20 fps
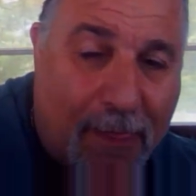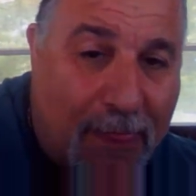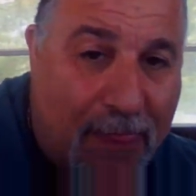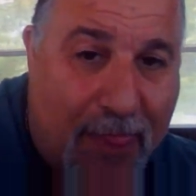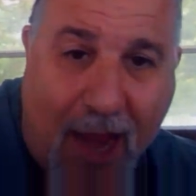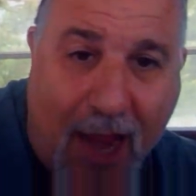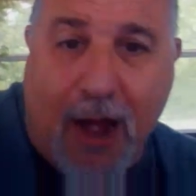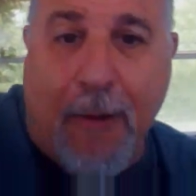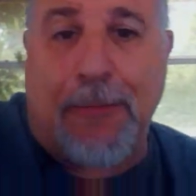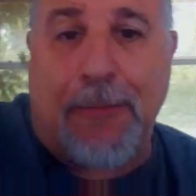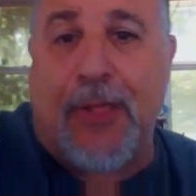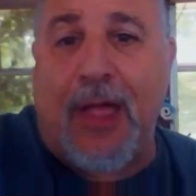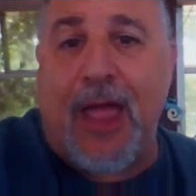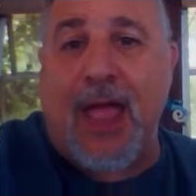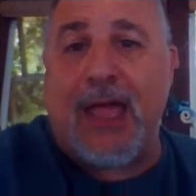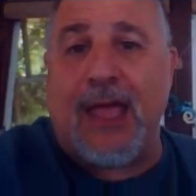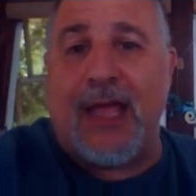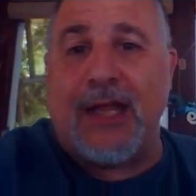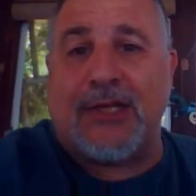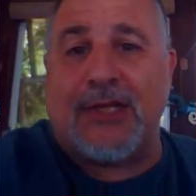They're
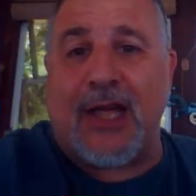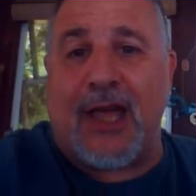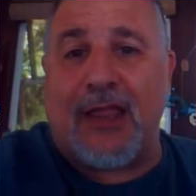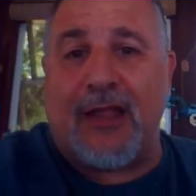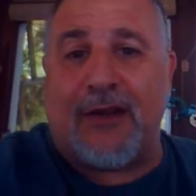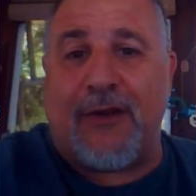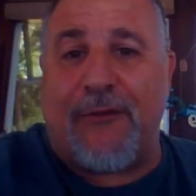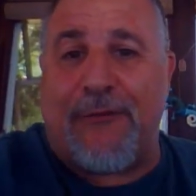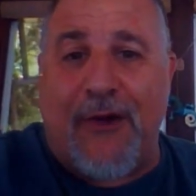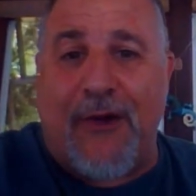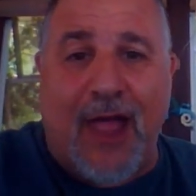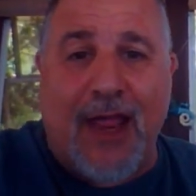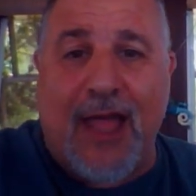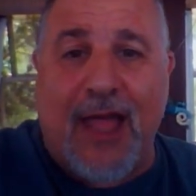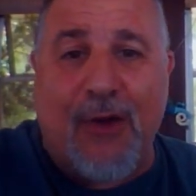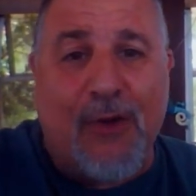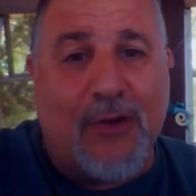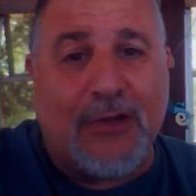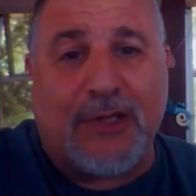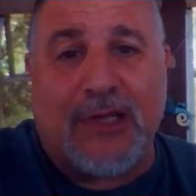playing each other to find
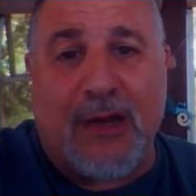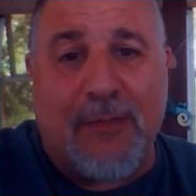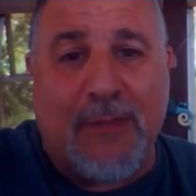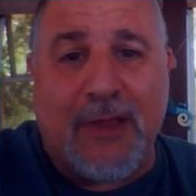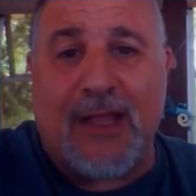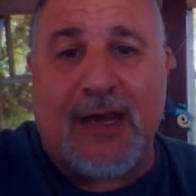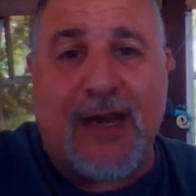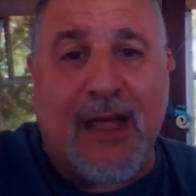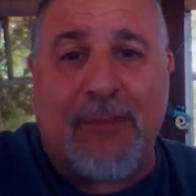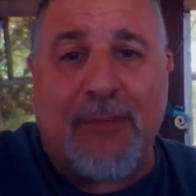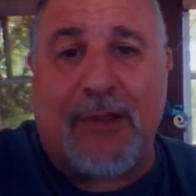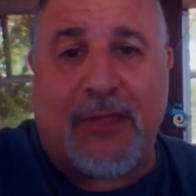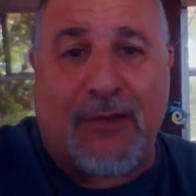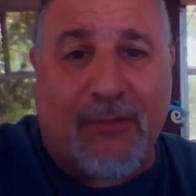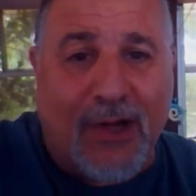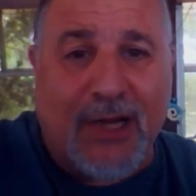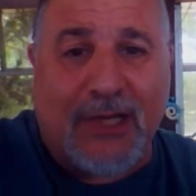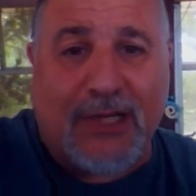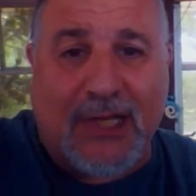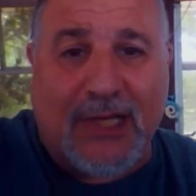out who's going to be the number
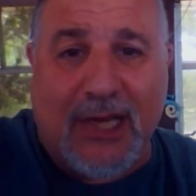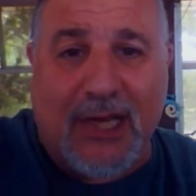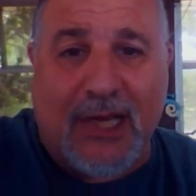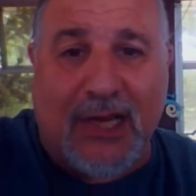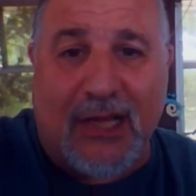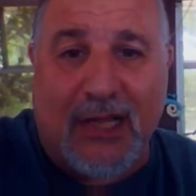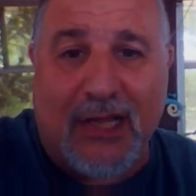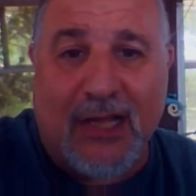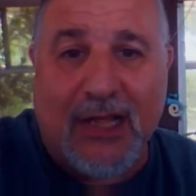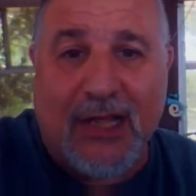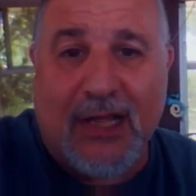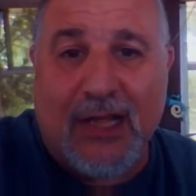three seed.